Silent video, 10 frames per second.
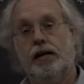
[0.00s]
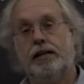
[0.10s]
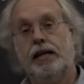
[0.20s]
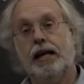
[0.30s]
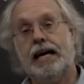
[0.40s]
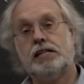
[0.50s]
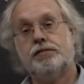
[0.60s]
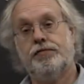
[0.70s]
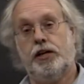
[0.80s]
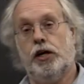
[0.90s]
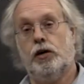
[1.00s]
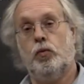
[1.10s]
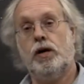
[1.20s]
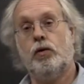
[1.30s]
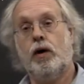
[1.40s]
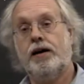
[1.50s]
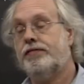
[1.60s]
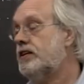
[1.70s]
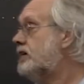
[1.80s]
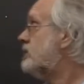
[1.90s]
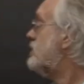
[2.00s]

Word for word: In the last video, we arrived at